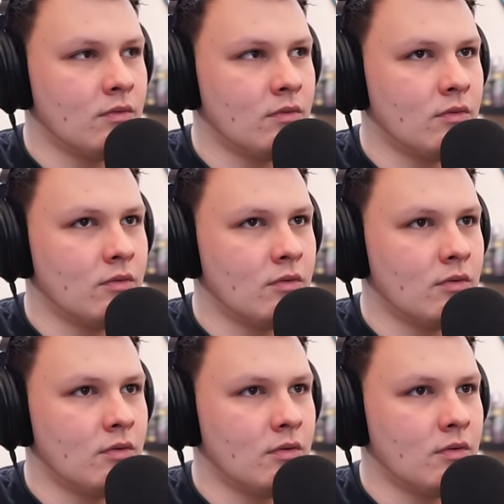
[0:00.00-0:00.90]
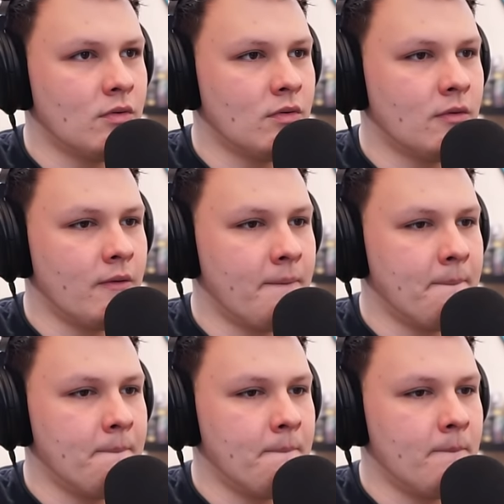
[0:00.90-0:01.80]

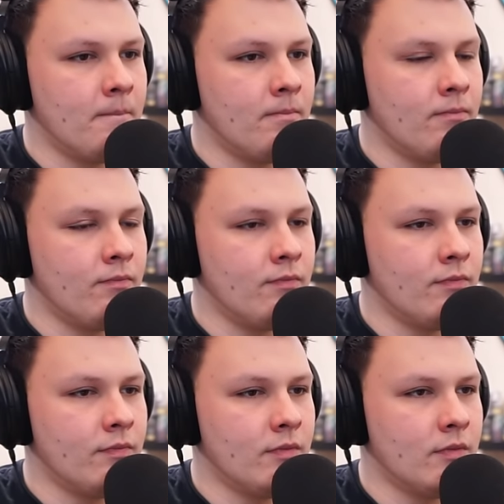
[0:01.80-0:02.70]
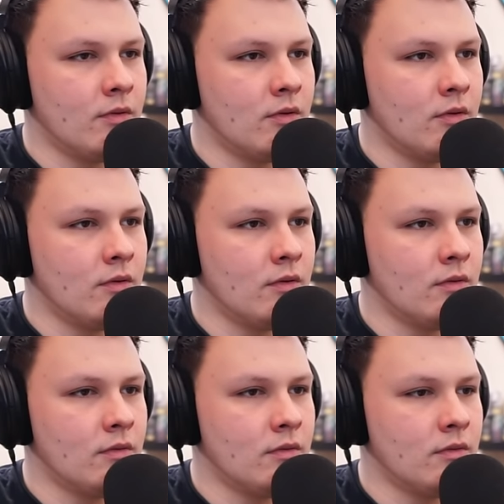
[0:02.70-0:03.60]
(silent)